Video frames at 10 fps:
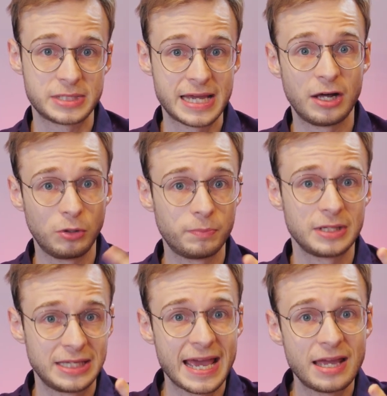to help
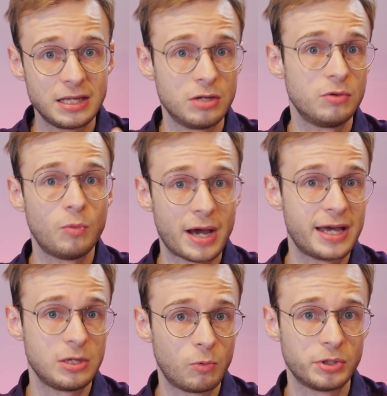get you where
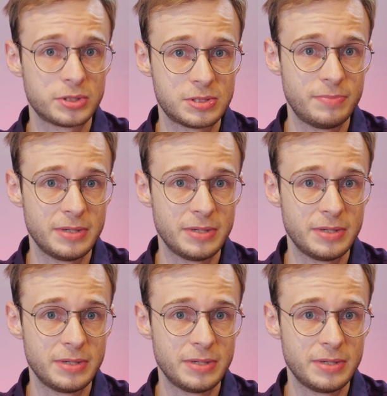you want to